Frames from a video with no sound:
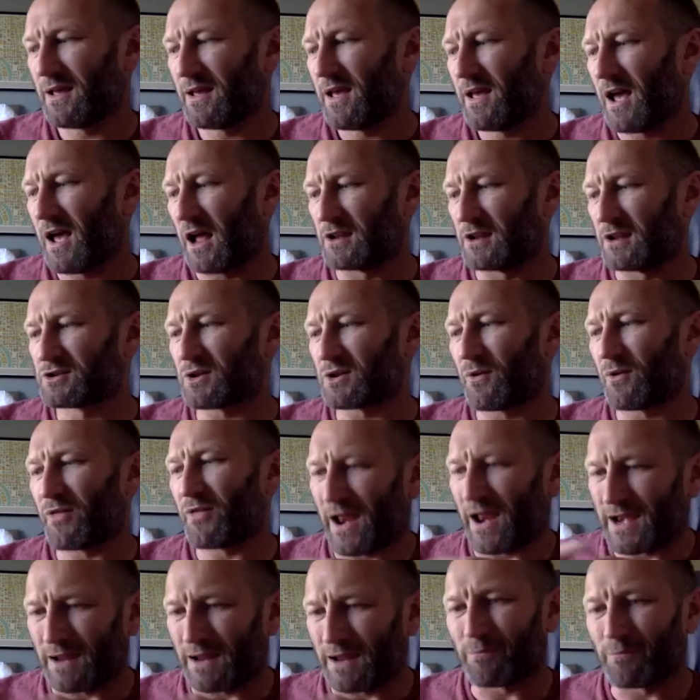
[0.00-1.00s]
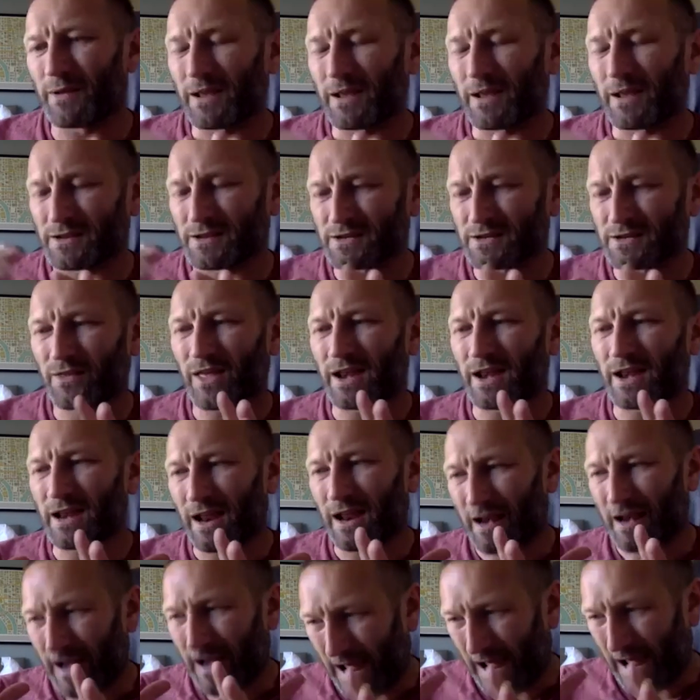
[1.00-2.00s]
And so then it
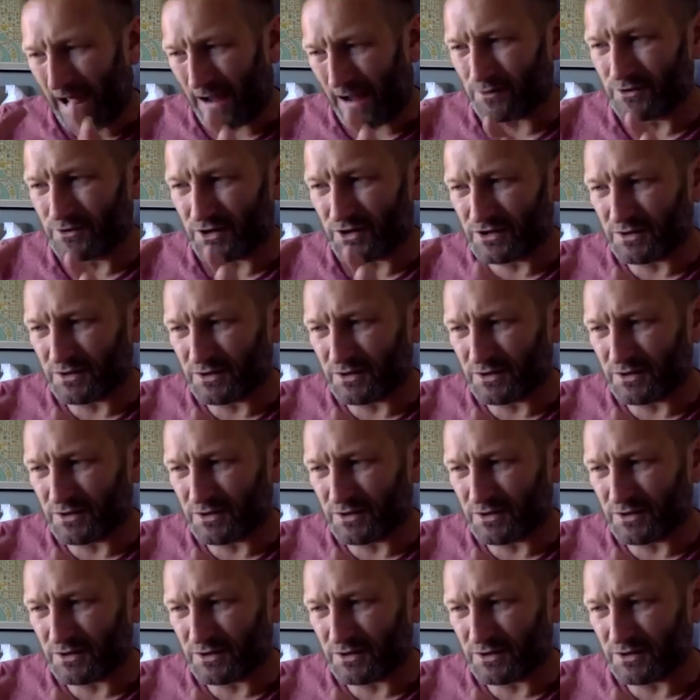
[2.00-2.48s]
allowed you to